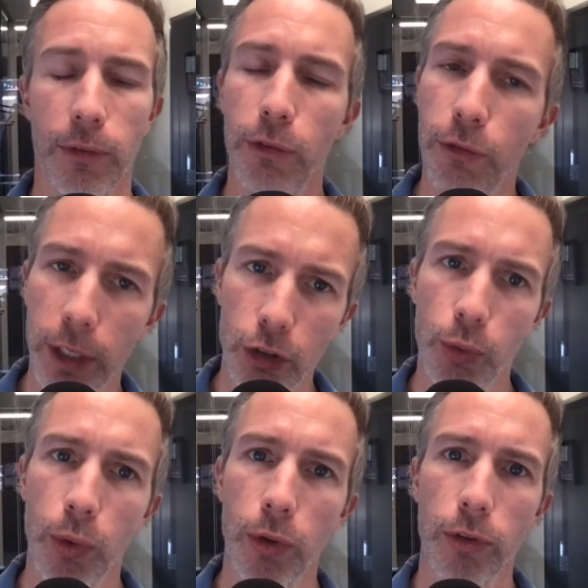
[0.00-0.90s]

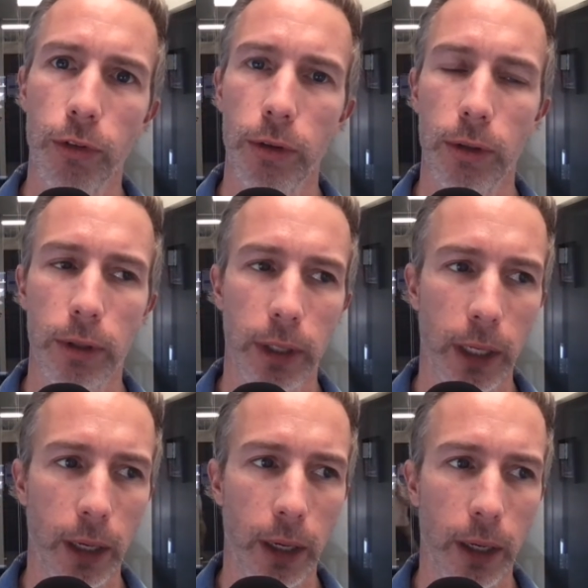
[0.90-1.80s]
visuals,
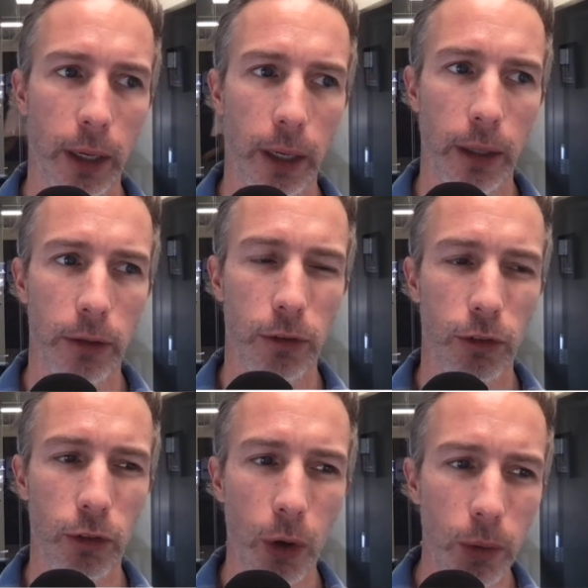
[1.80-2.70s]

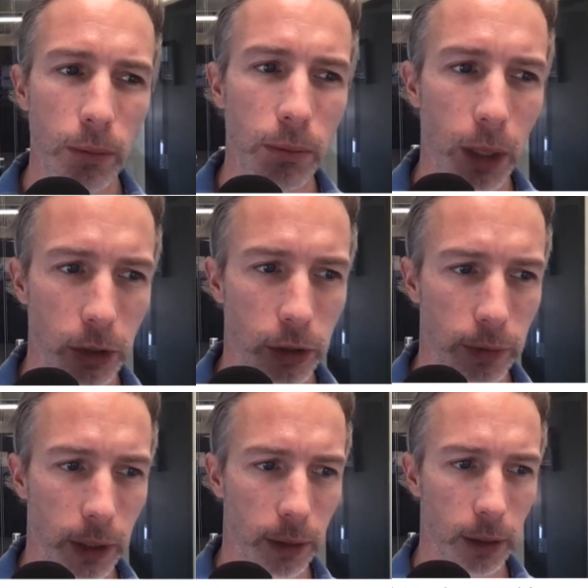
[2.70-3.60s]
so much of
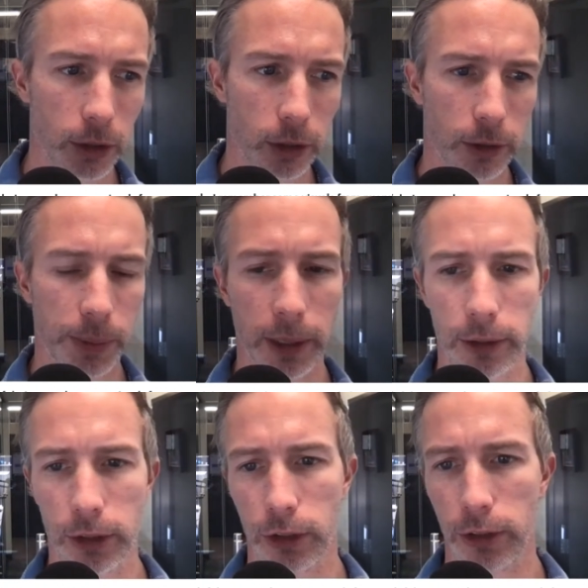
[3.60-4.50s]
it, and let's just
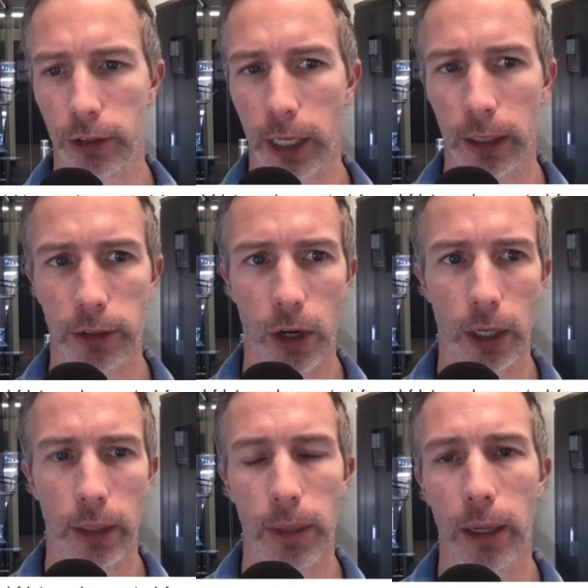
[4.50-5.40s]
spend just a second
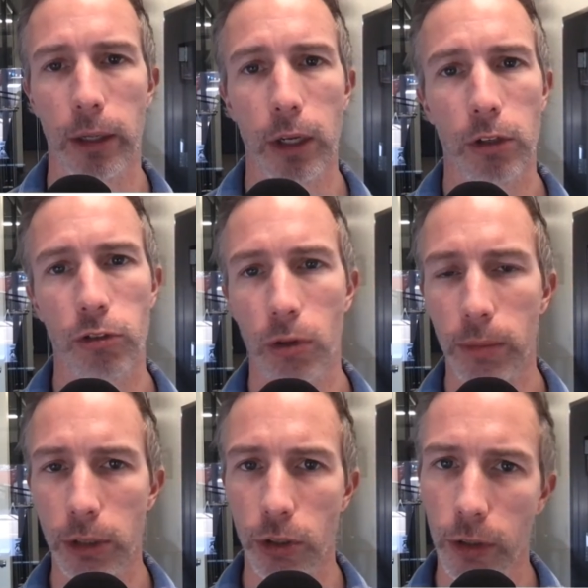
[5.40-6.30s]
talking about it. So
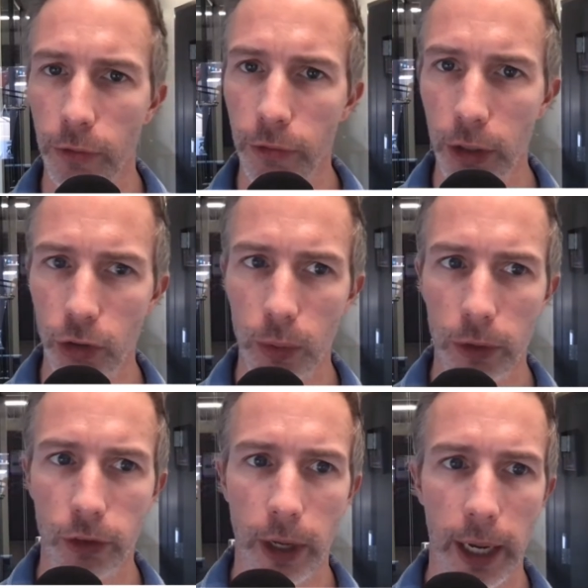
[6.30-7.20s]
much on the visual
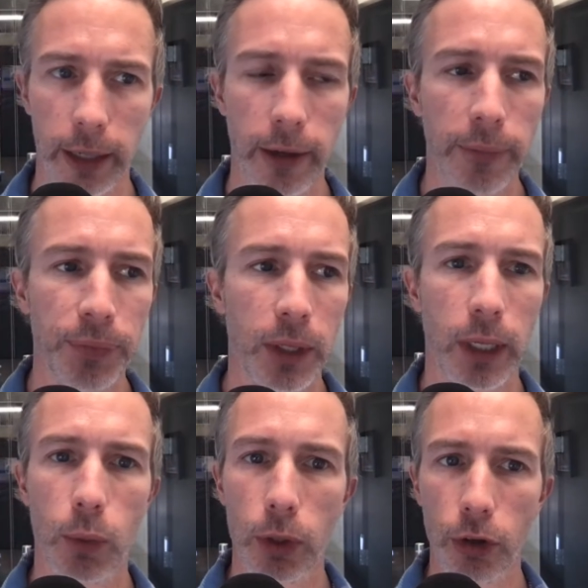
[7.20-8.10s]
side,
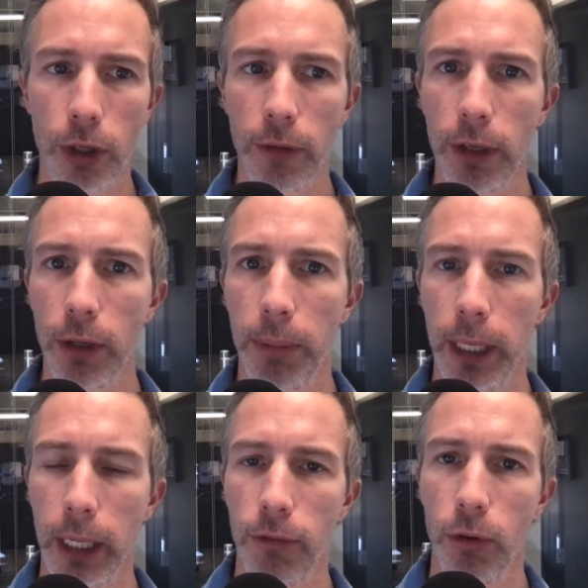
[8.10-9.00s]
like when you're giving a
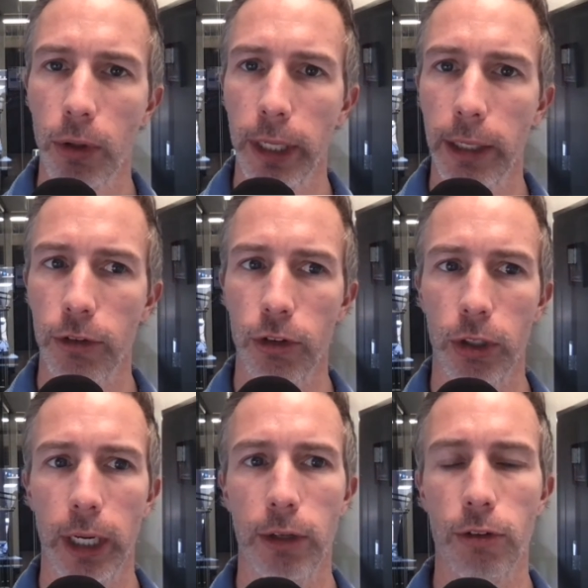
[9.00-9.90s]
behavioral
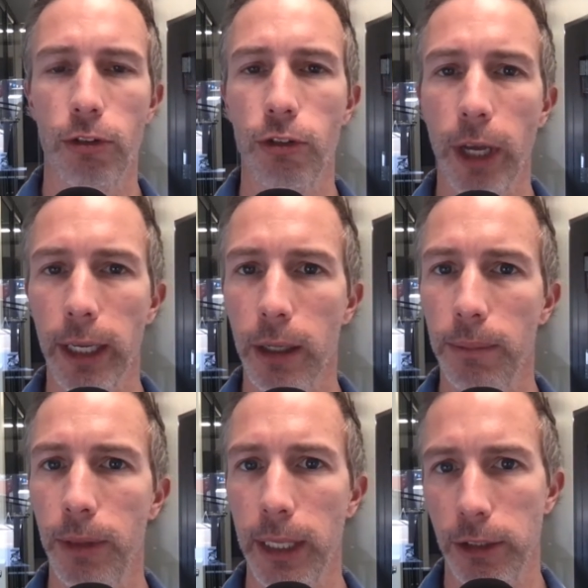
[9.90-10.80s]
answer and you're setting
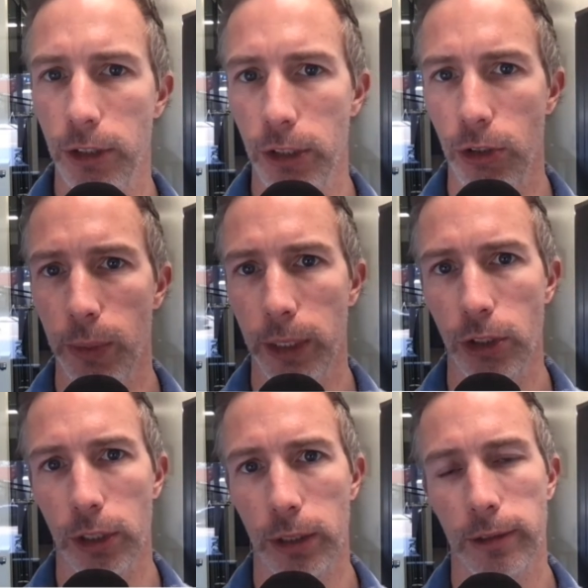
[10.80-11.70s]
up that
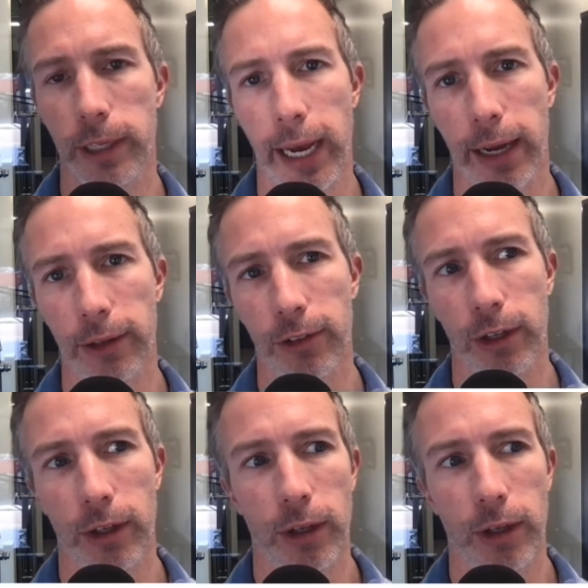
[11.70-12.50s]
situation and task,